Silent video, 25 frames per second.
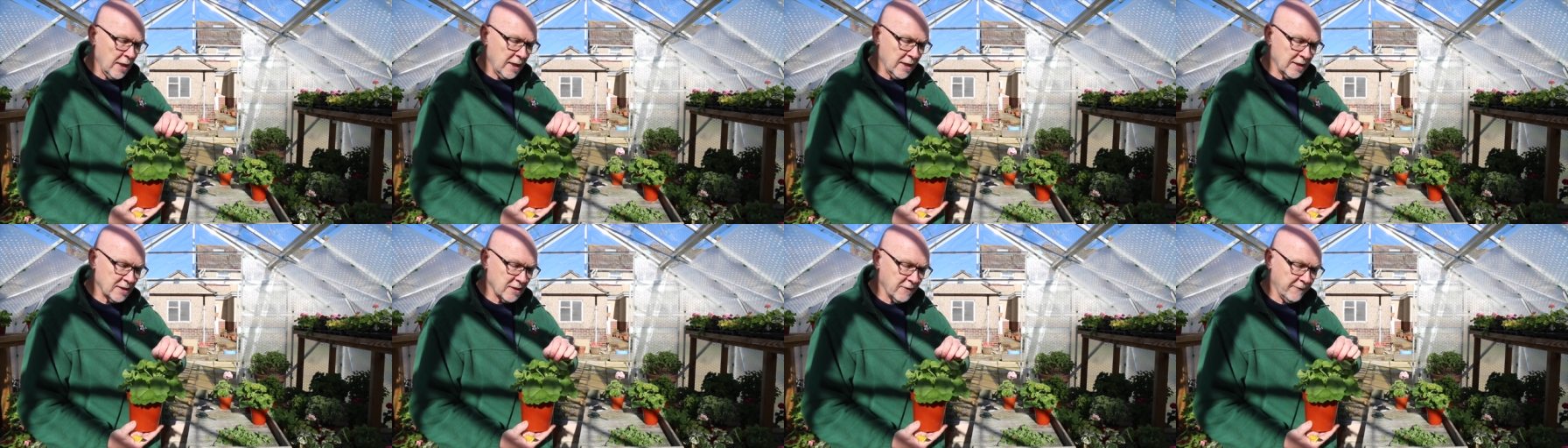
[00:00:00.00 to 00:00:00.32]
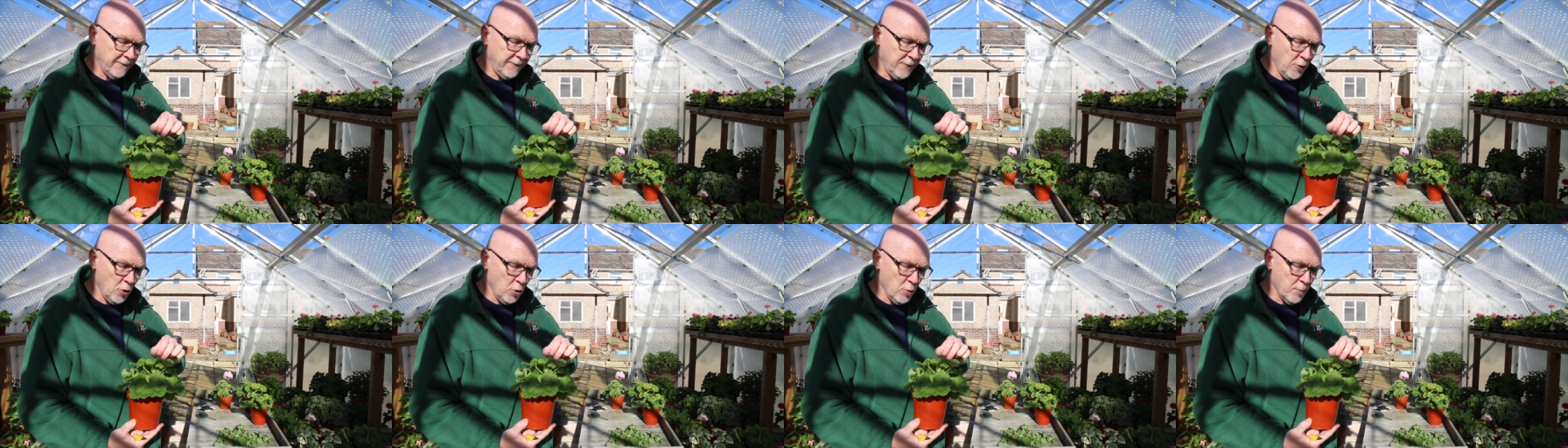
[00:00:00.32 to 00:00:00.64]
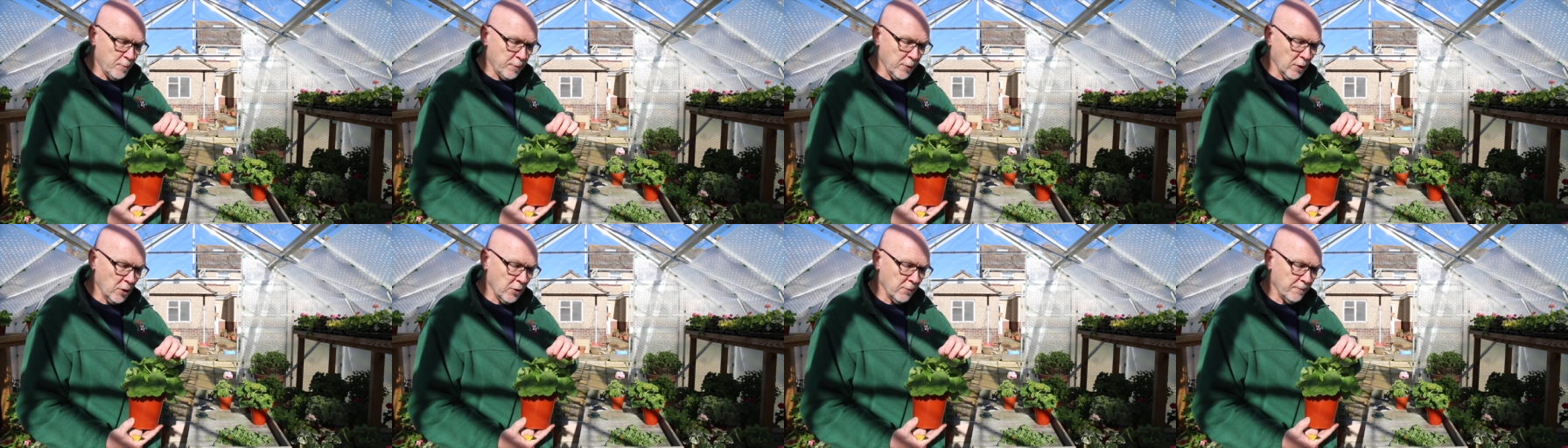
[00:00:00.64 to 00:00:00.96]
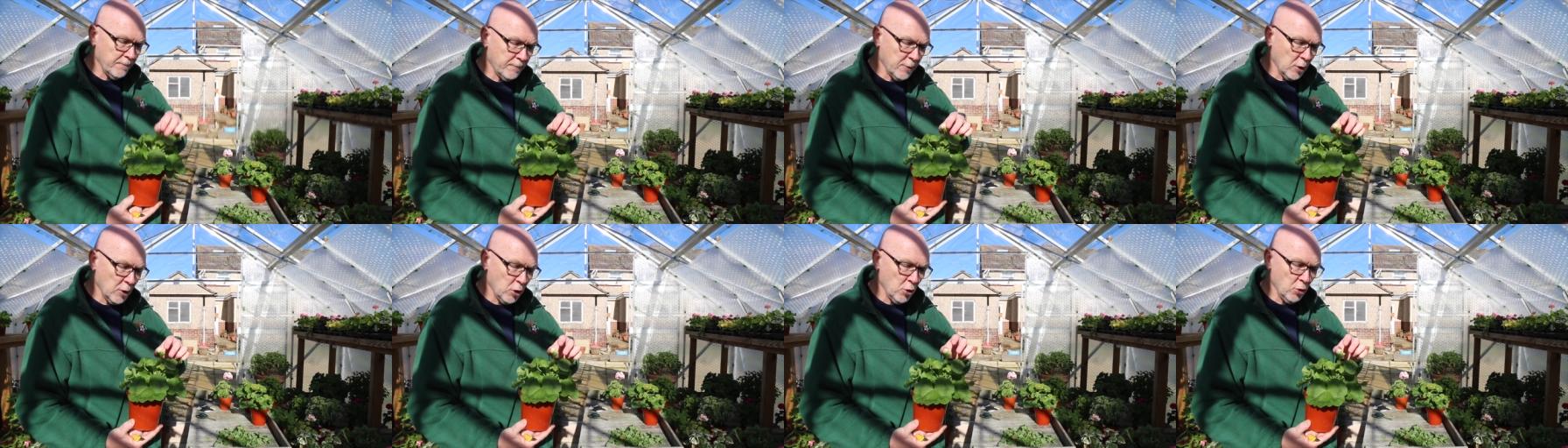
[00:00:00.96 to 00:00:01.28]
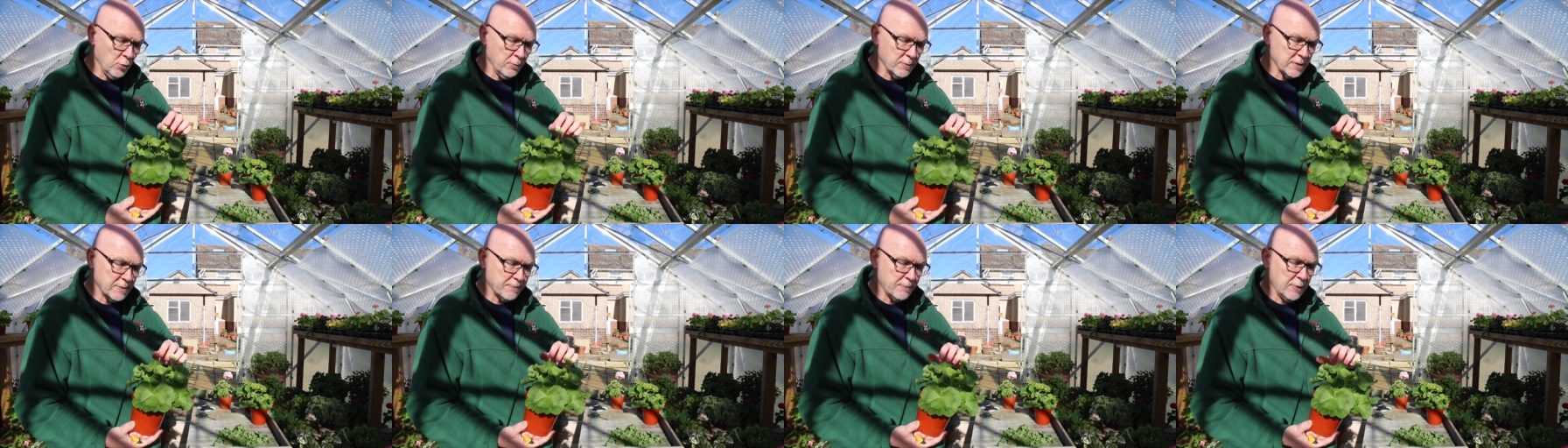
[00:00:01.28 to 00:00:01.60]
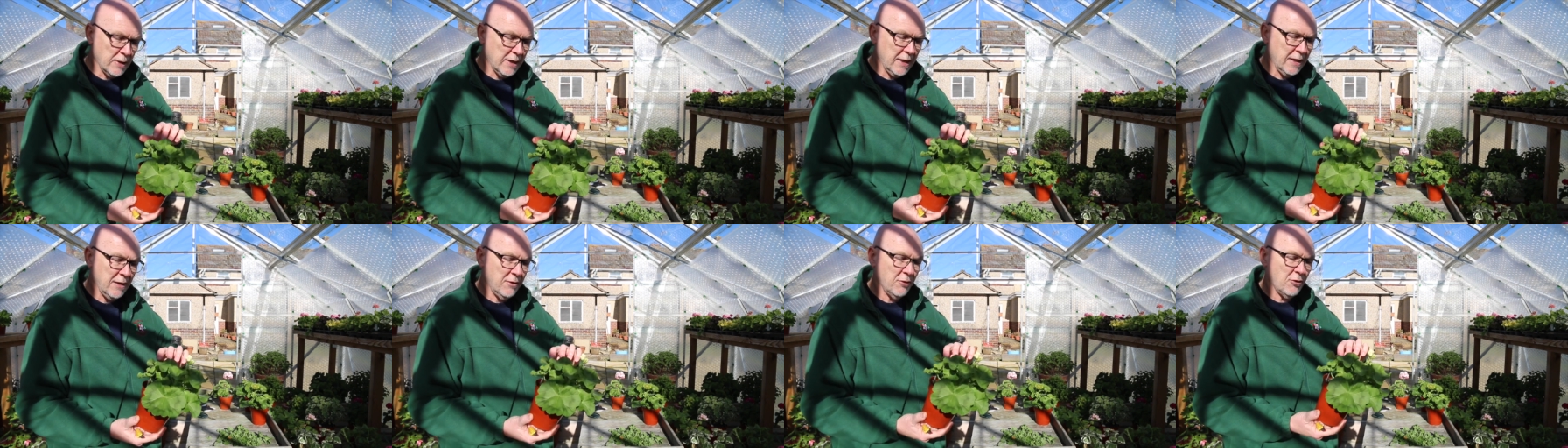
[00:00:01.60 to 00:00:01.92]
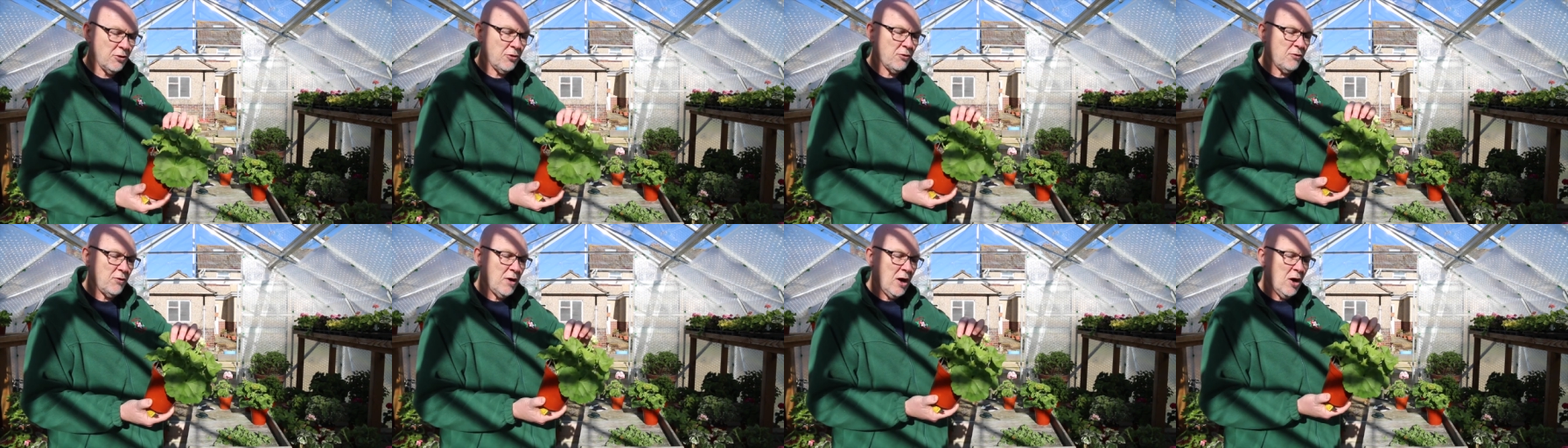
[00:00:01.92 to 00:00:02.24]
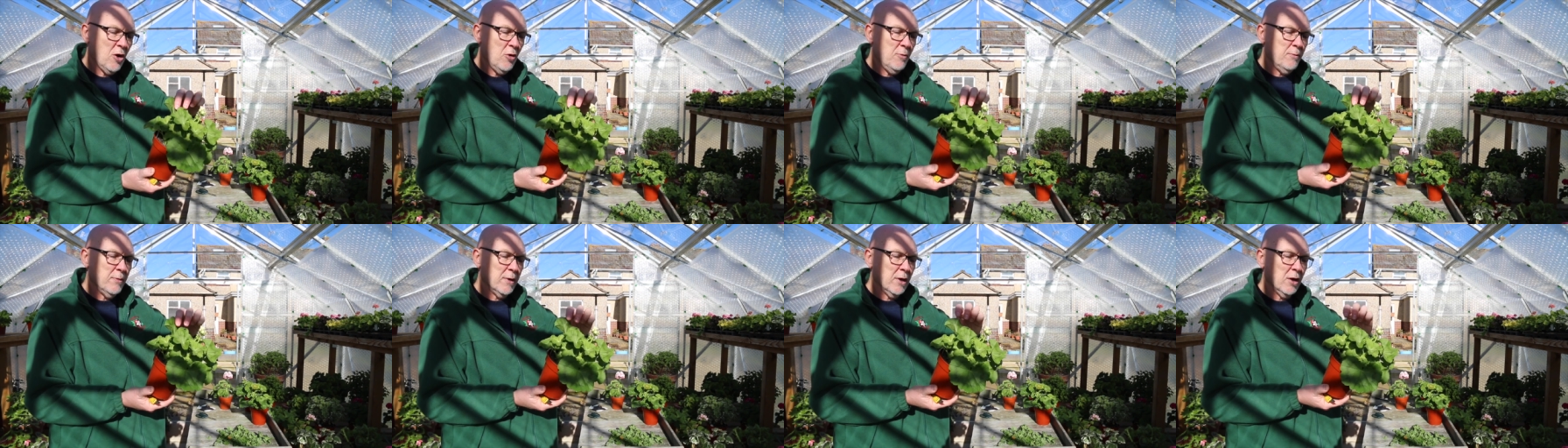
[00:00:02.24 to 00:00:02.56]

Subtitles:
There's a few blooms being thrown,